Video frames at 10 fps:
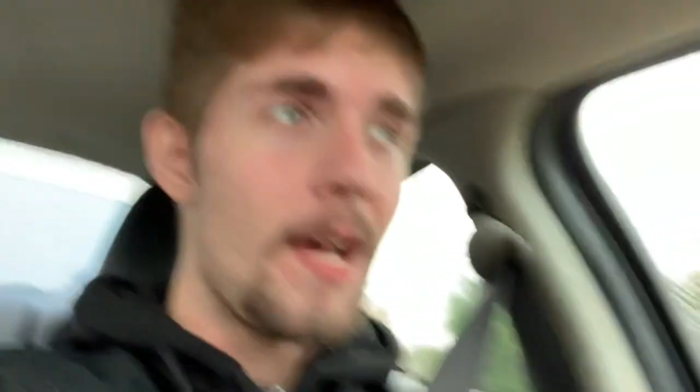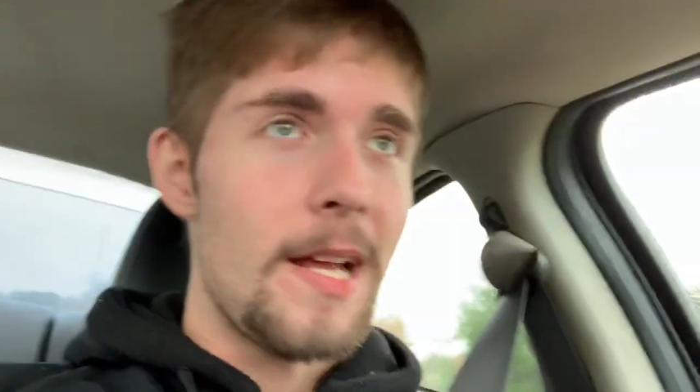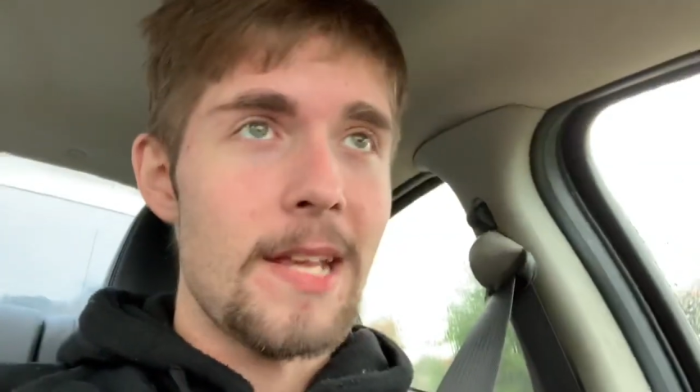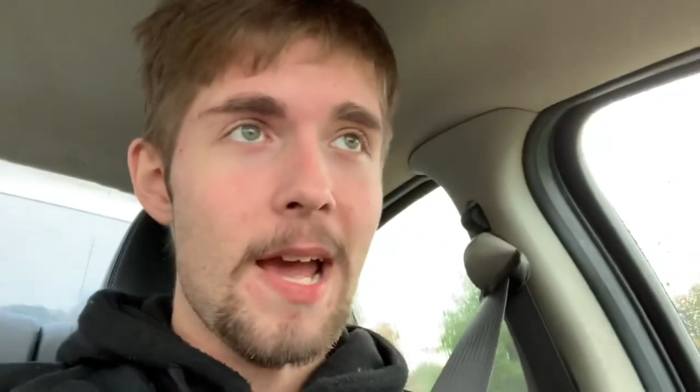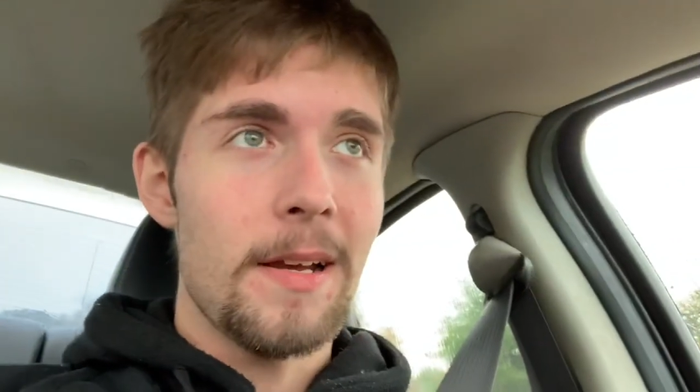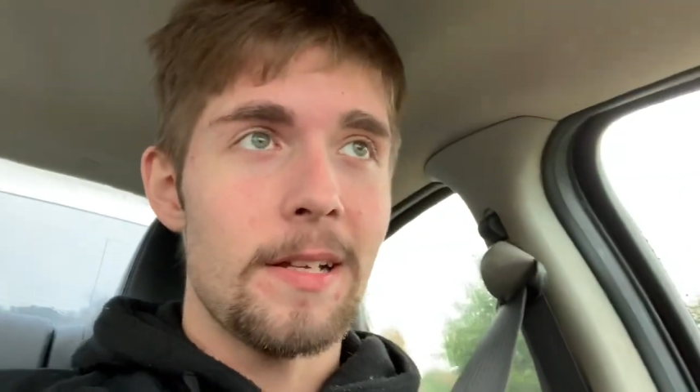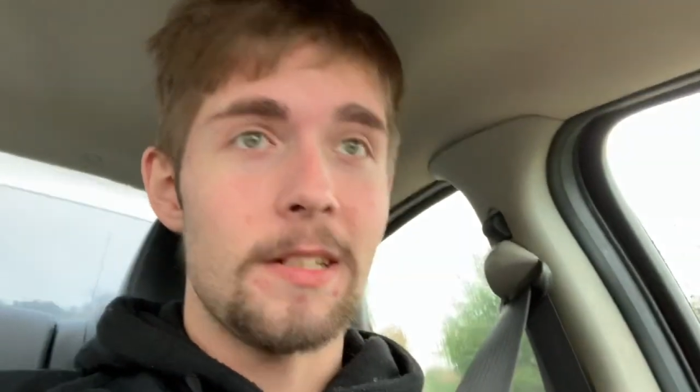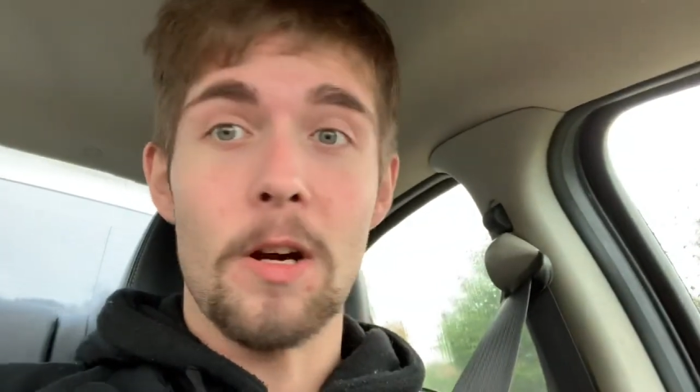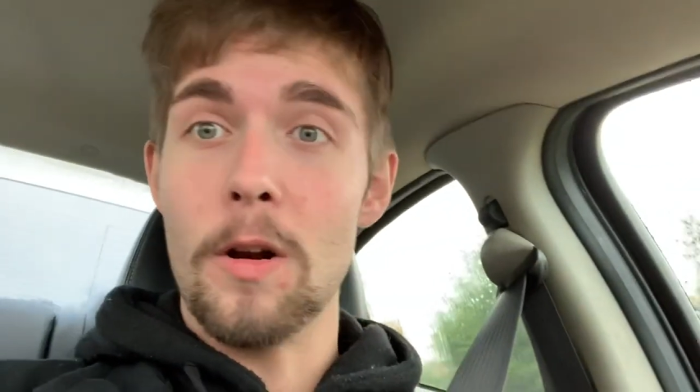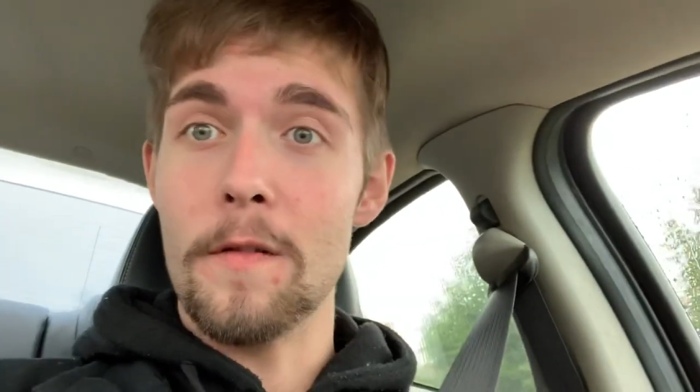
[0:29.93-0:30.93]
and yeah,
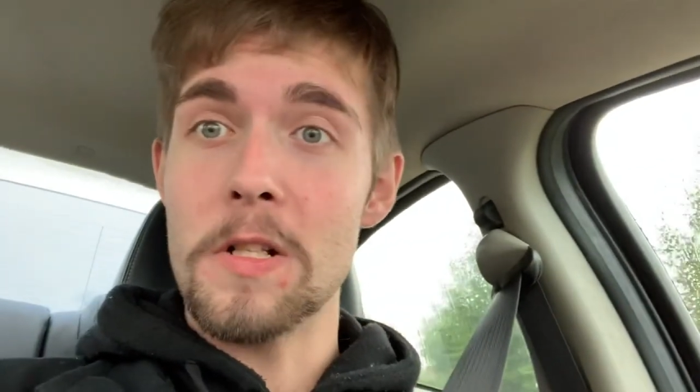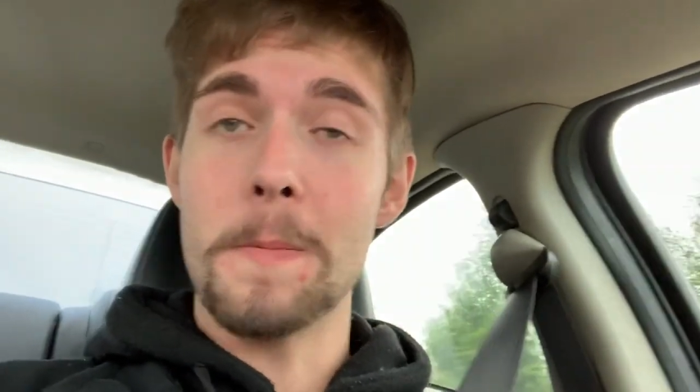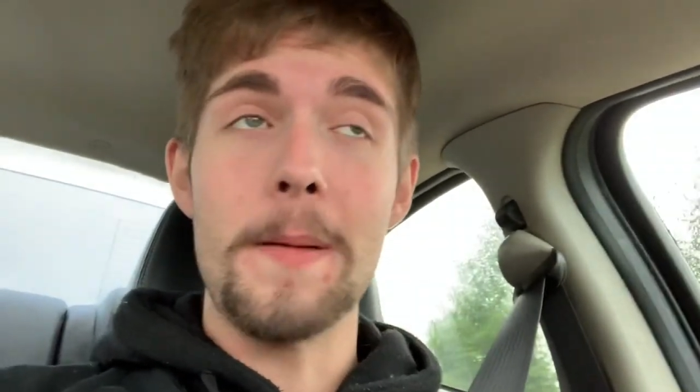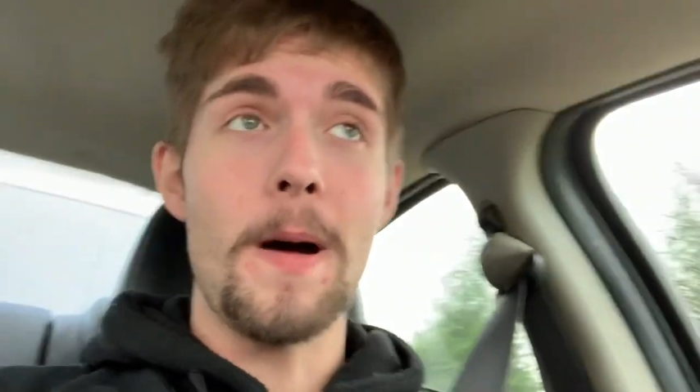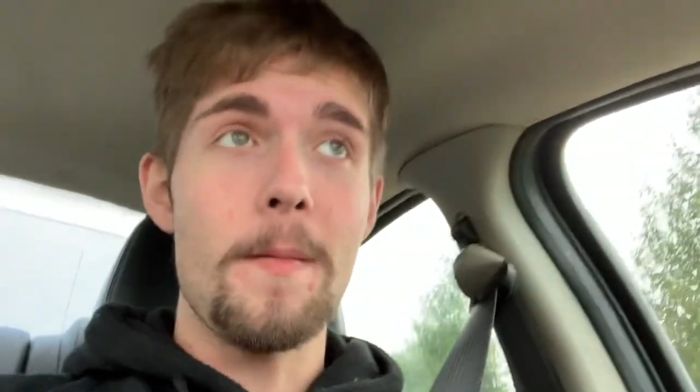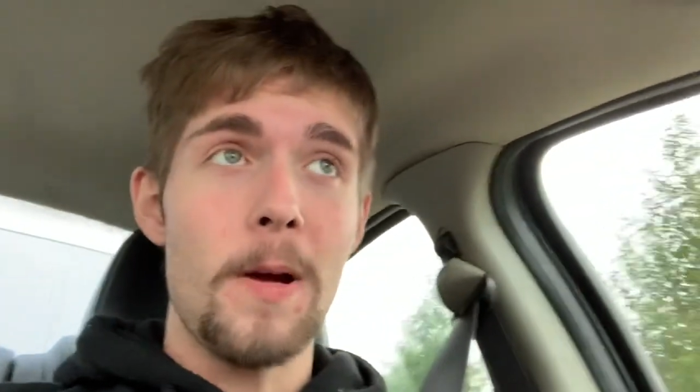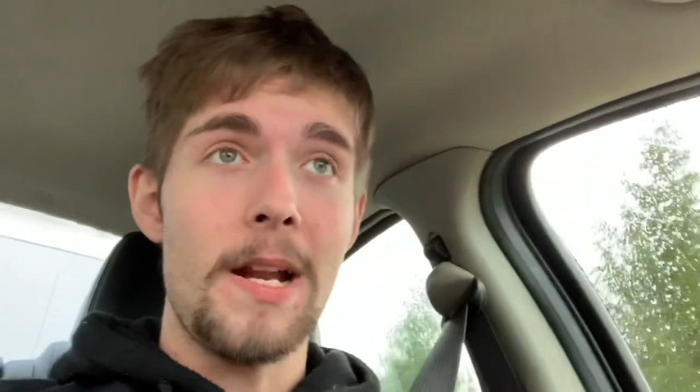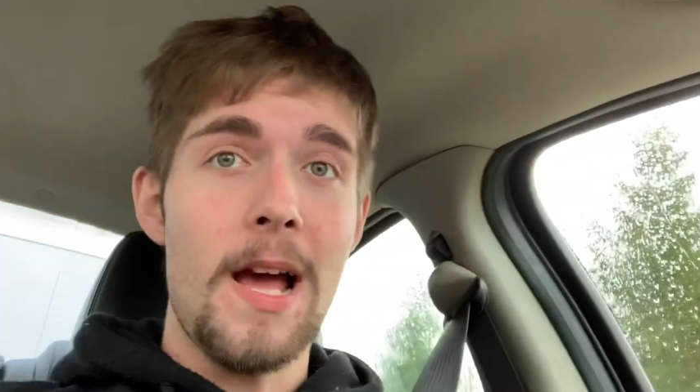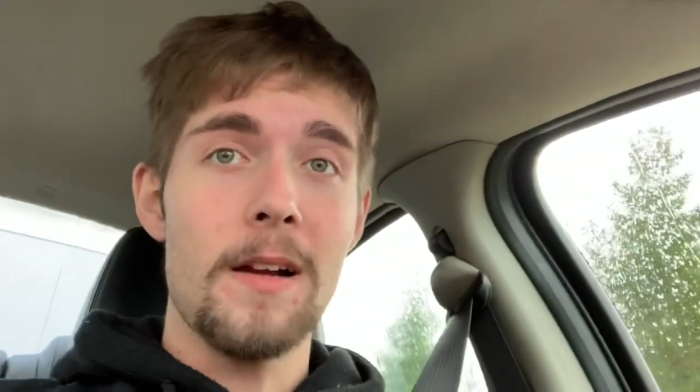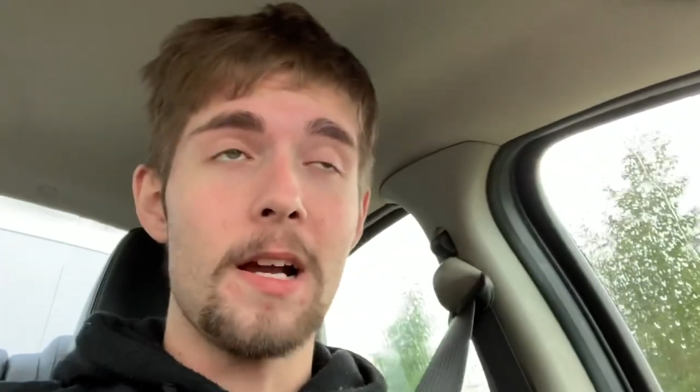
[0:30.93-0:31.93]
going over a speed bump right
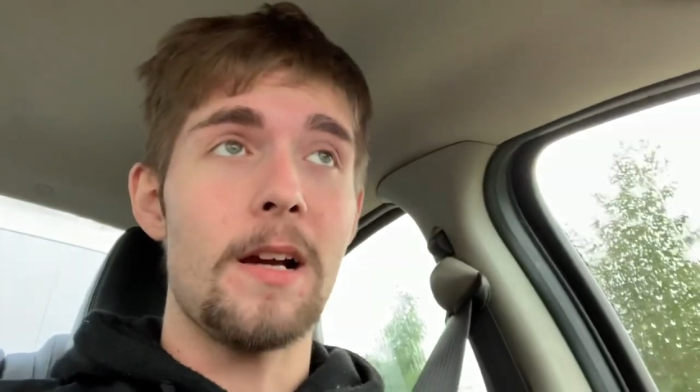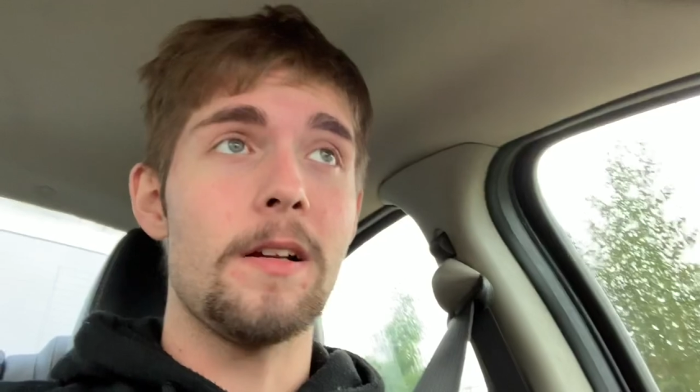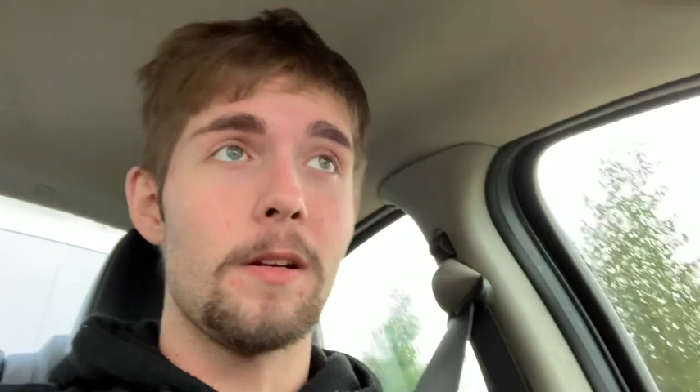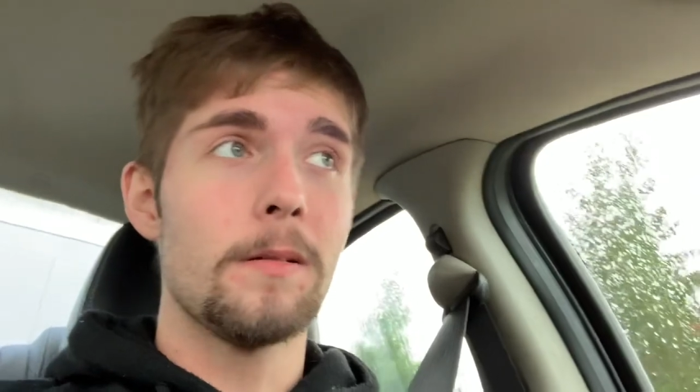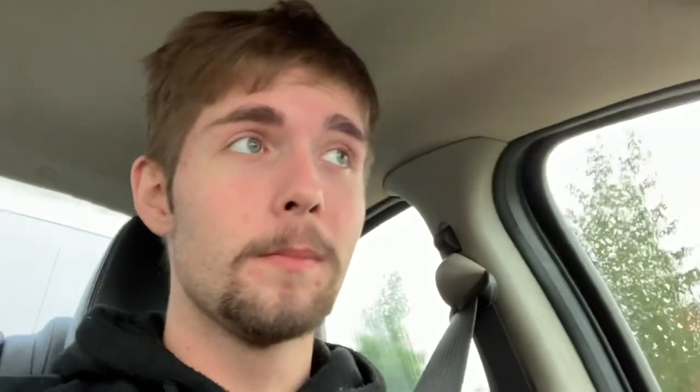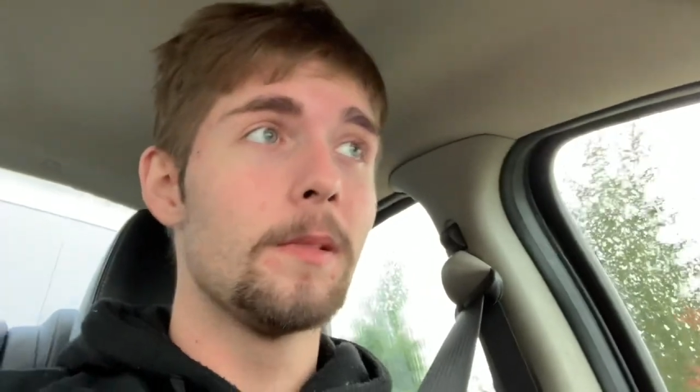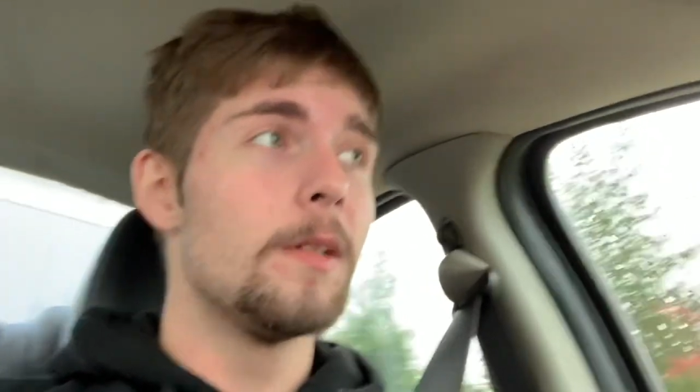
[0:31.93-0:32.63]
now, Kowdoom.